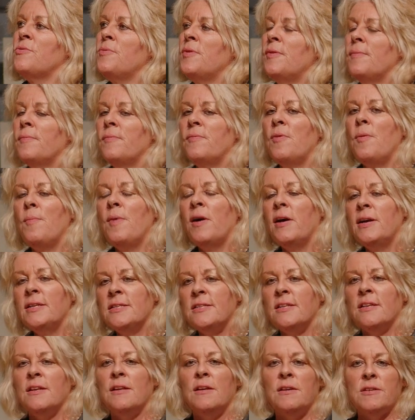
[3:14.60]

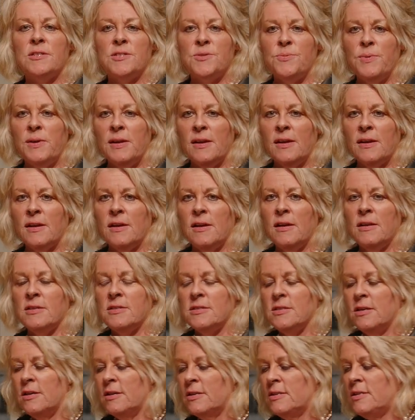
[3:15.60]
reminded last week, a
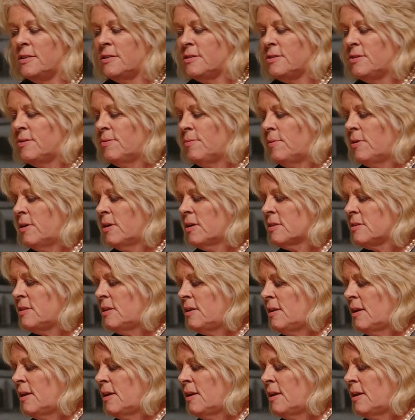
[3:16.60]
scientist who works in